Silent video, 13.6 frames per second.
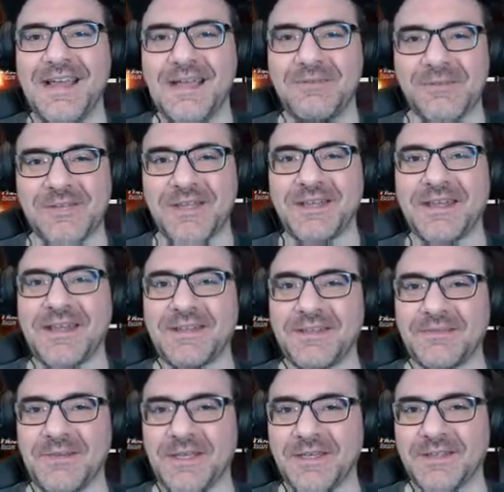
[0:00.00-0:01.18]
I wish I had had an
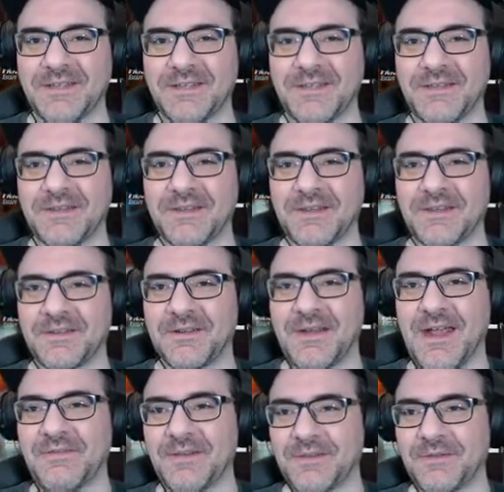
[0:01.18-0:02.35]
Amiga. You know, the
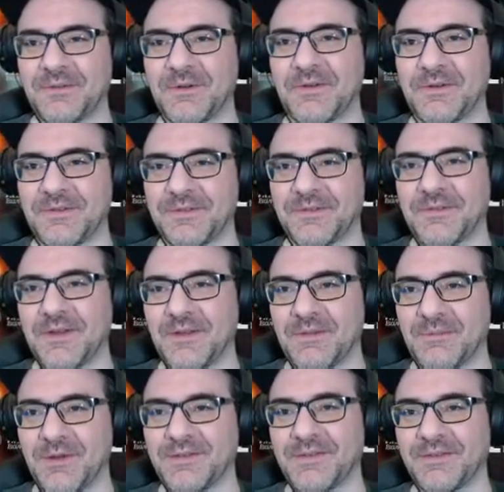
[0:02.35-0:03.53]
graphics were always very
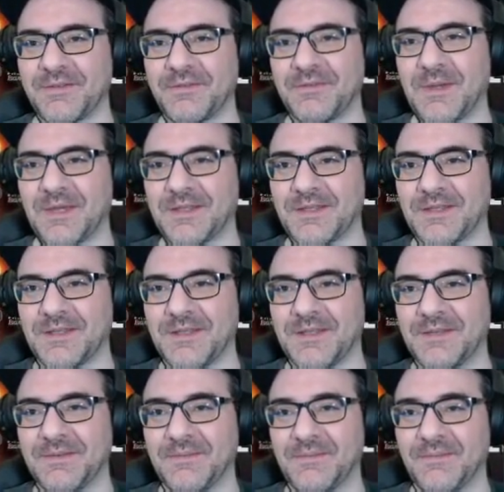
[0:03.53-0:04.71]
impressive back in the day.